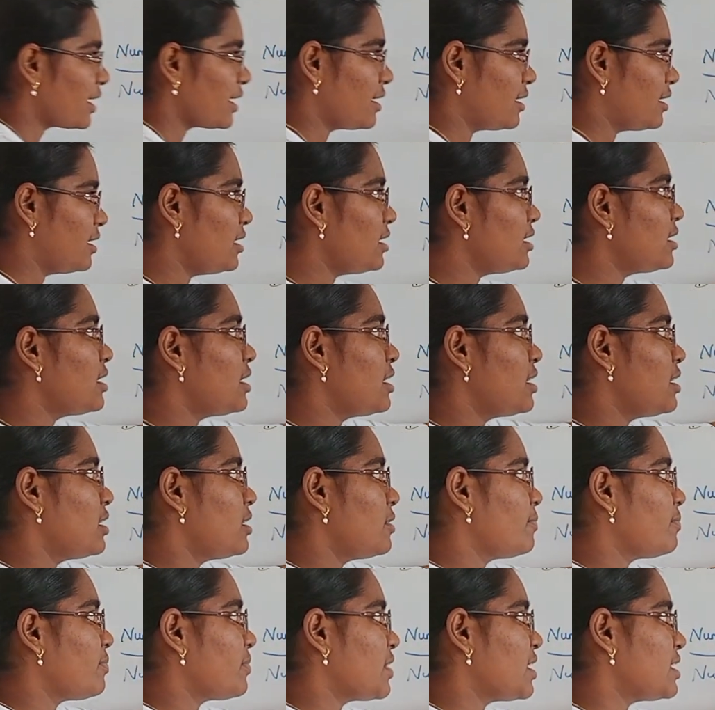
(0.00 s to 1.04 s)
here
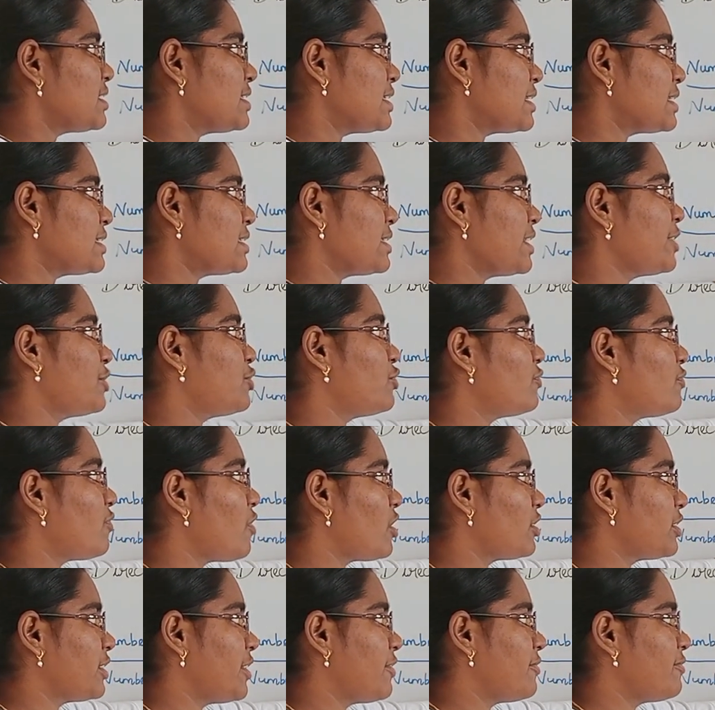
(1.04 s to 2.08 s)
60 to
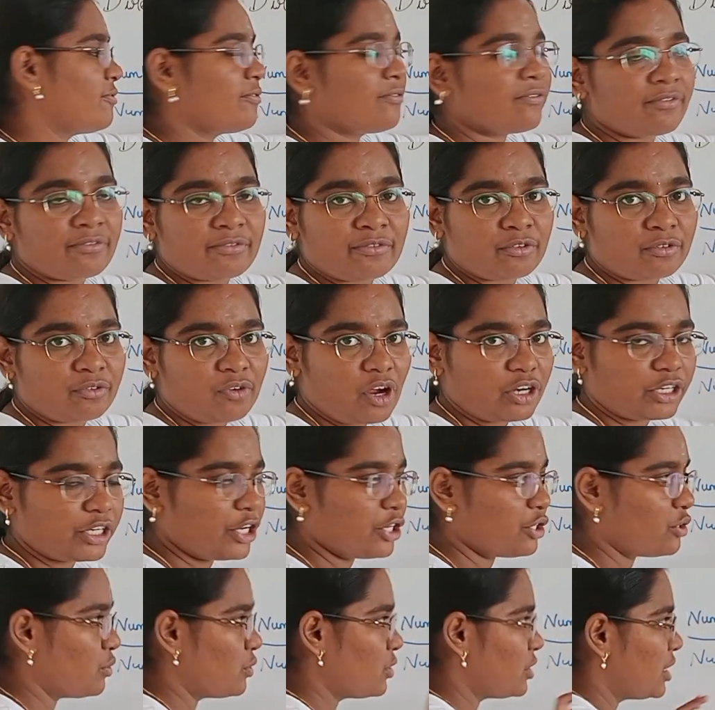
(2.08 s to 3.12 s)

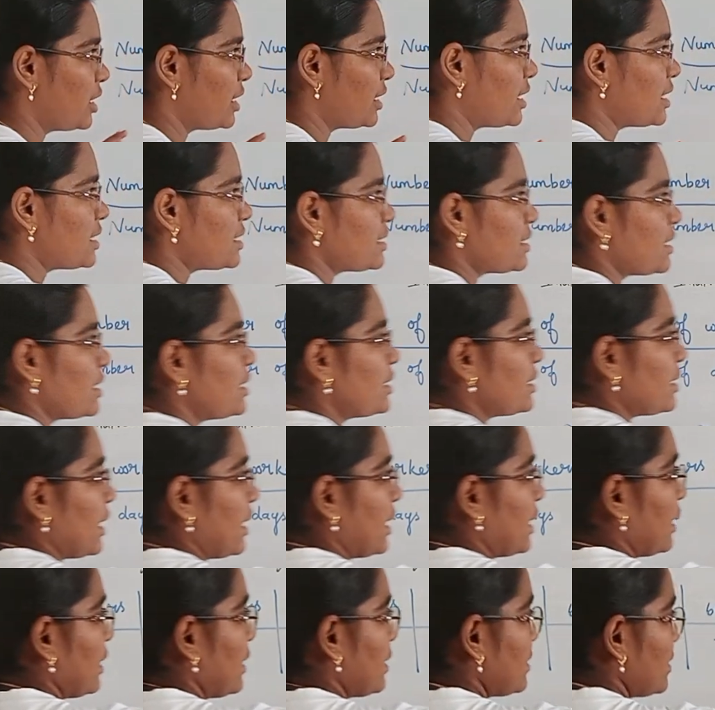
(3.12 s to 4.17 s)
42, it is in
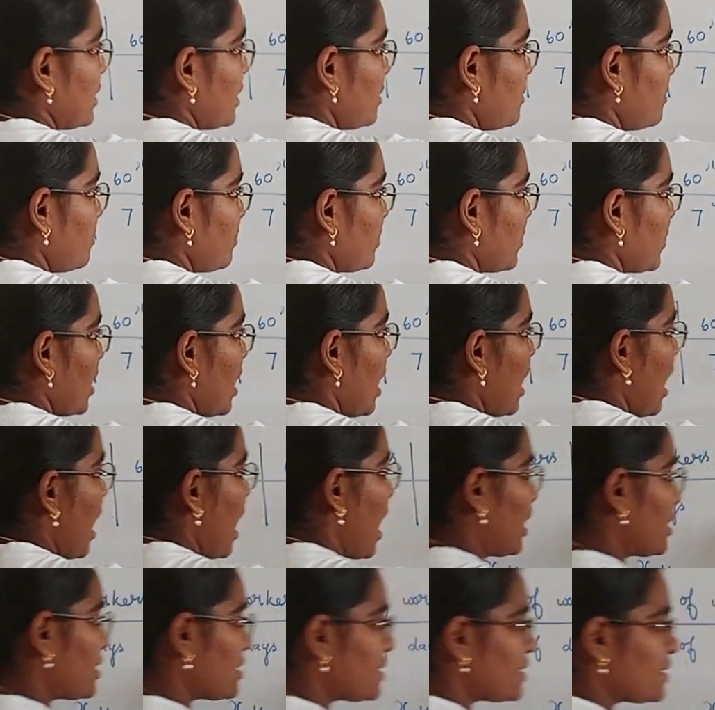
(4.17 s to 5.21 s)
decreasing,
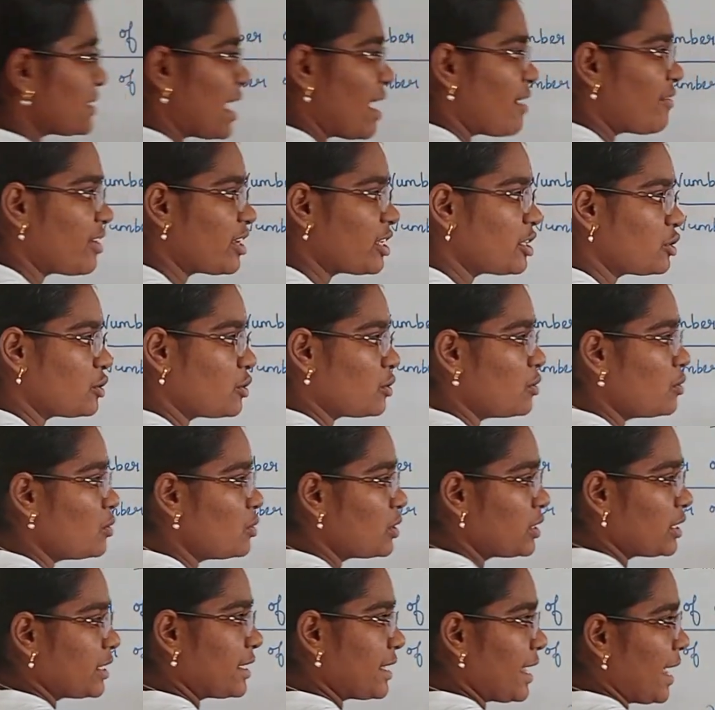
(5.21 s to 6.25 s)
and 7 to
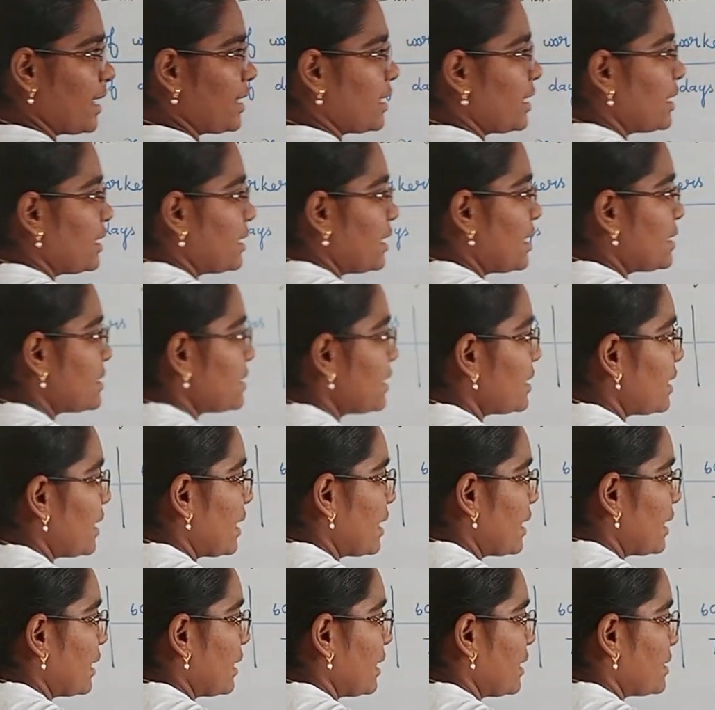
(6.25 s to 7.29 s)
10, it is in
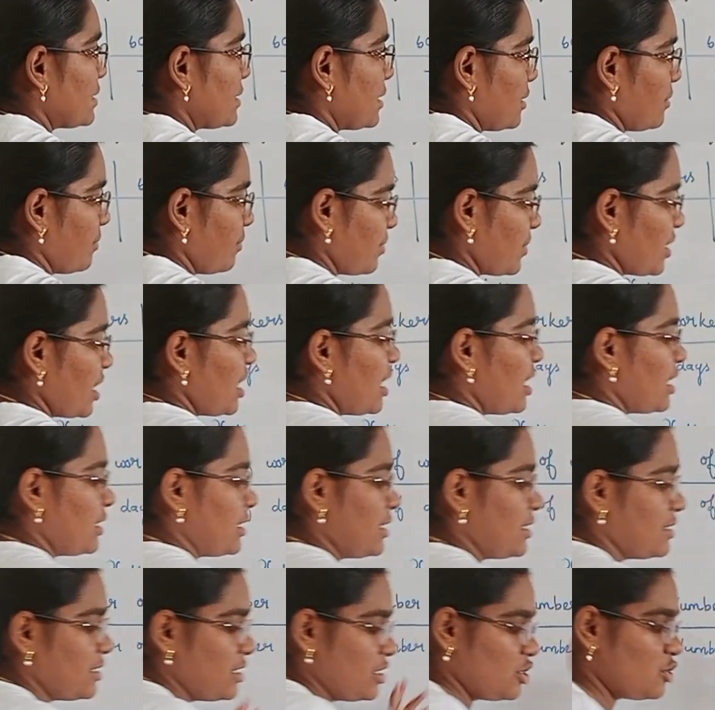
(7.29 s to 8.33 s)
increasing.
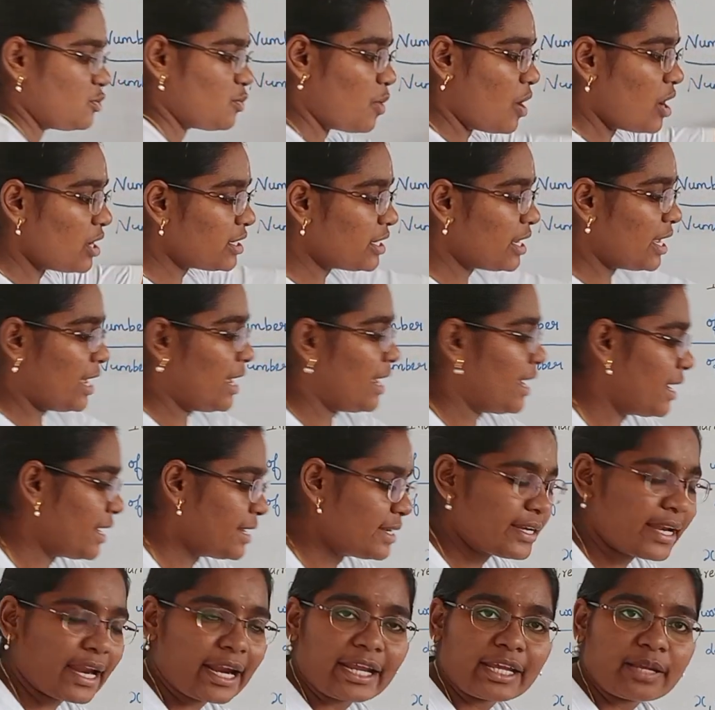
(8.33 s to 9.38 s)
This is what
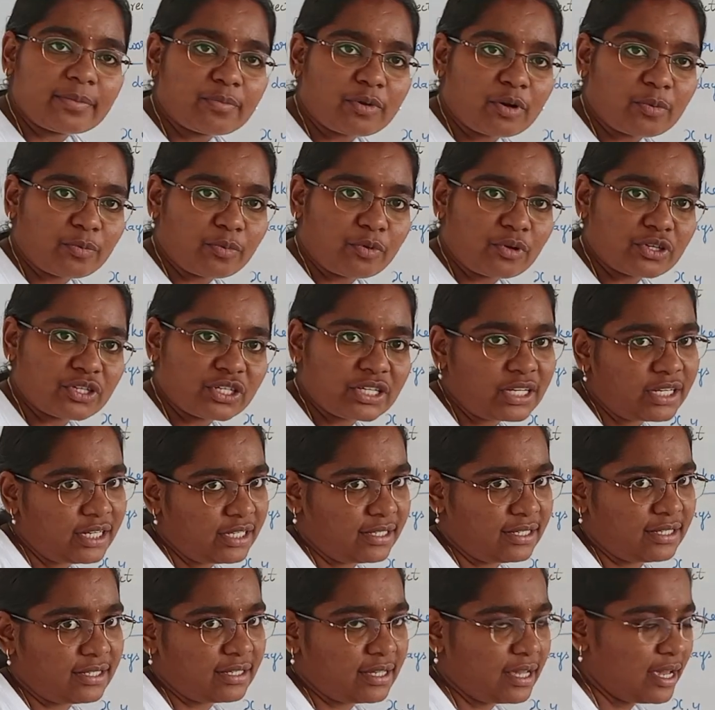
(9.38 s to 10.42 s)
indirect proportion
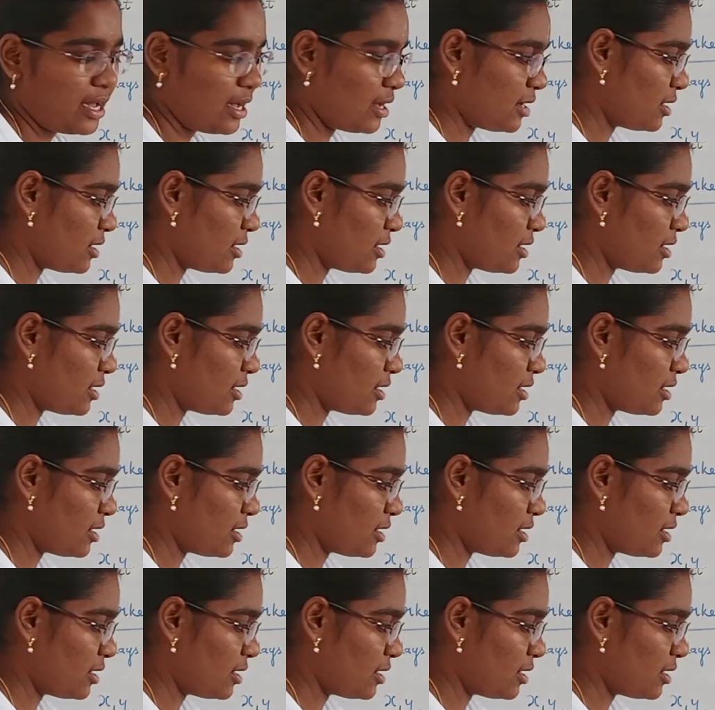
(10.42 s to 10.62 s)
is.